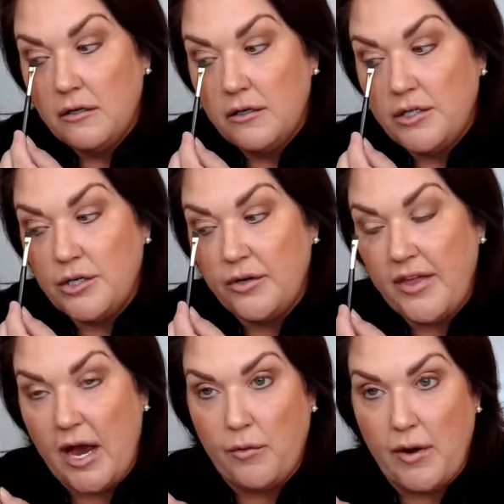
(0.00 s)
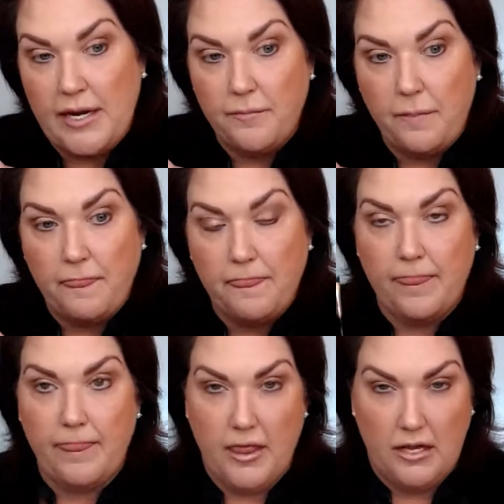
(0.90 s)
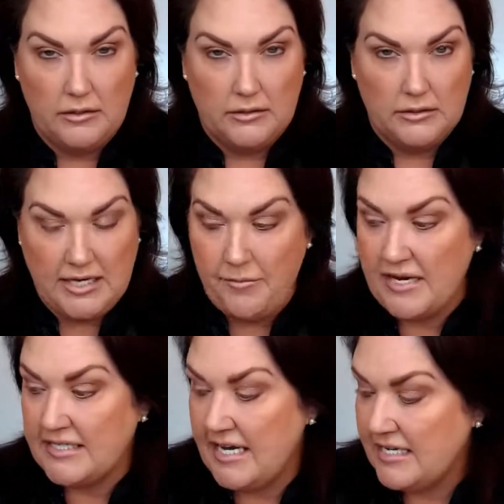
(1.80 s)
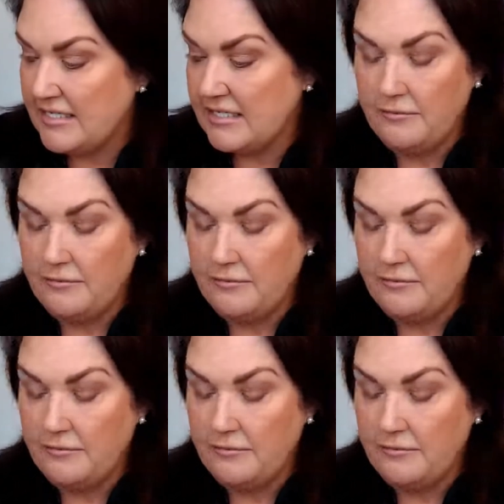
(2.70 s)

do it that way. Does that make sense?